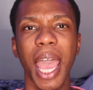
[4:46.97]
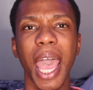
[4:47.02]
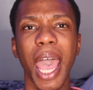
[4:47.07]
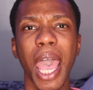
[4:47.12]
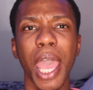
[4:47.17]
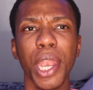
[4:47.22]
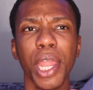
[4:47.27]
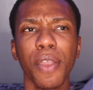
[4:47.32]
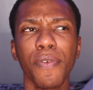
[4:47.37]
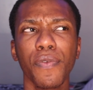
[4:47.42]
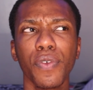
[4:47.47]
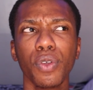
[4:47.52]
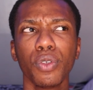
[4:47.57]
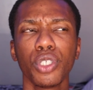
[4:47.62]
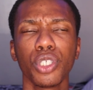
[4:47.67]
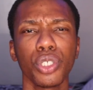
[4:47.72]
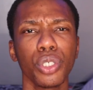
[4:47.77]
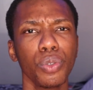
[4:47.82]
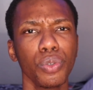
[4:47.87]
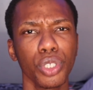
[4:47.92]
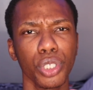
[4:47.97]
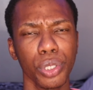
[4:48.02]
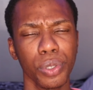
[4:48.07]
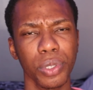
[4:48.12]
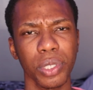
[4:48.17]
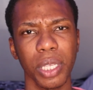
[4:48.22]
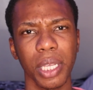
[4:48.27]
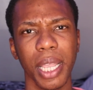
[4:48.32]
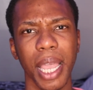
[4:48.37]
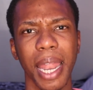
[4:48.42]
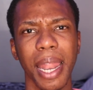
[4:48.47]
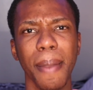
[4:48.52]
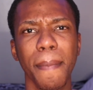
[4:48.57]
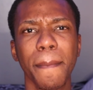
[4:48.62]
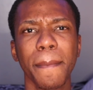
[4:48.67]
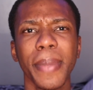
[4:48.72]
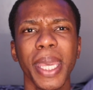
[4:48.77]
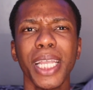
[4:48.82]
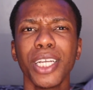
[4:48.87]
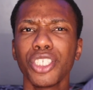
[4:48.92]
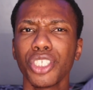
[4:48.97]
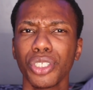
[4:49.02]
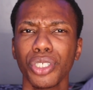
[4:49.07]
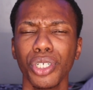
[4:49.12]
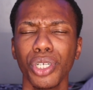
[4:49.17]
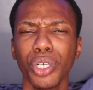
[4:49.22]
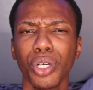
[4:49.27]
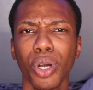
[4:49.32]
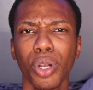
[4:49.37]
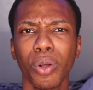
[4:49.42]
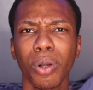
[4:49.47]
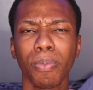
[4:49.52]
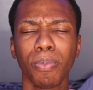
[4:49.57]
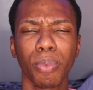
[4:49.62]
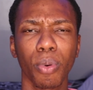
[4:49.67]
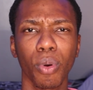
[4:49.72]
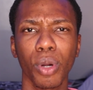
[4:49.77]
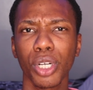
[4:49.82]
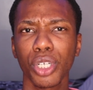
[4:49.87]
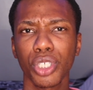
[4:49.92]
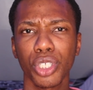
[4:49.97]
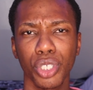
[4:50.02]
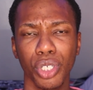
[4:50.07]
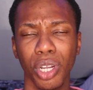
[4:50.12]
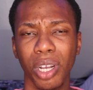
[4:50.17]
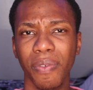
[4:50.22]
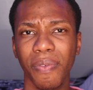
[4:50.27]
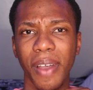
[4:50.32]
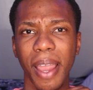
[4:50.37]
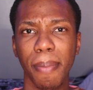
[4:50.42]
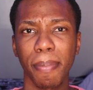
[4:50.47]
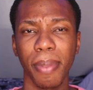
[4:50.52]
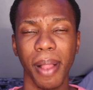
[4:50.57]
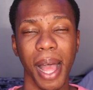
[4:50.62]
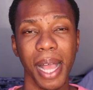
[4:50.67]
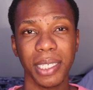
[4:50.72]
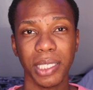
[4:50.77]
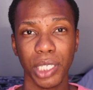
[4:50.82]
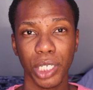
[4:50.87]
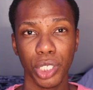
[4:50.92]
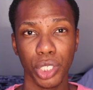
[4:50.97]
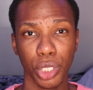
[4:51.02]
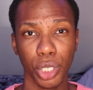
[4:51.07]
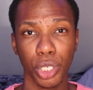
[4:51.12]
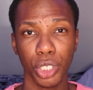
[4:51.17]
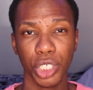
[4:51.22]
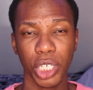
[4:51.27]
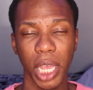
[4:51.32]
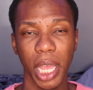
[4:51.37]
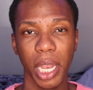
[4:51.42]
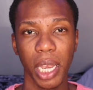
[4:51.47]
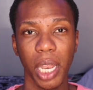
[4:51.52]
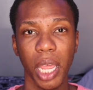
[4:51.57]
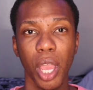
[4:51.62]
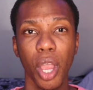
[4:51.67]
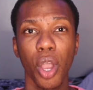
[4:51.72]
And if you do choose to get it, make sure you go to a board-certified plastic surgeon